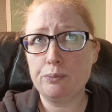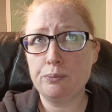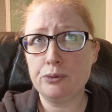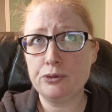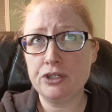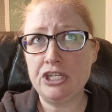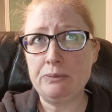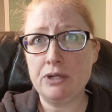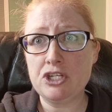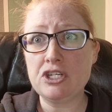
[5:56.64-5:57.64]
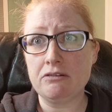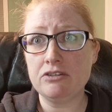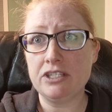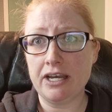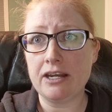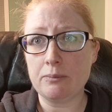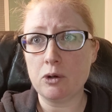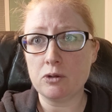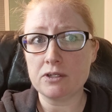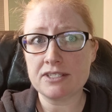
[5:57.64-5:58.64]
pretty much every
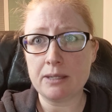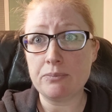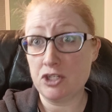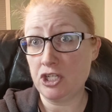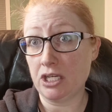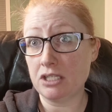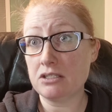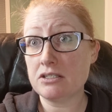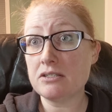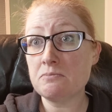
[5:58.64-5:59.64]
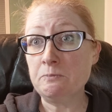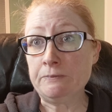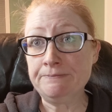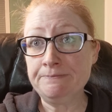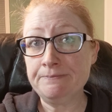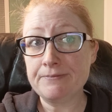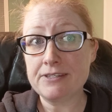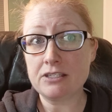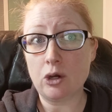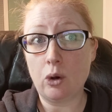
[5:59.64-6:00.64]
animal except the chickens.
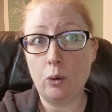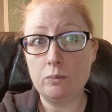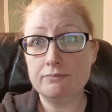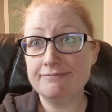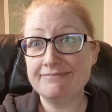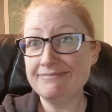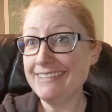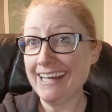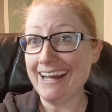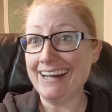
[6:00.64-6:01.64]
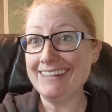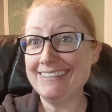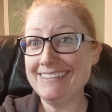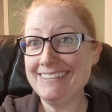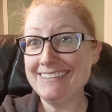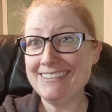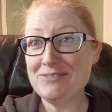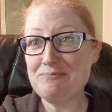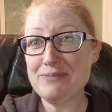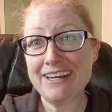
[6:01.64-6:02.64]
So, yeah.
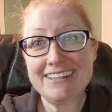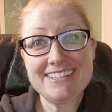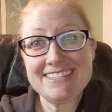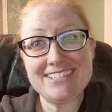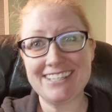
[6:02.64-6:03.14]
But at least the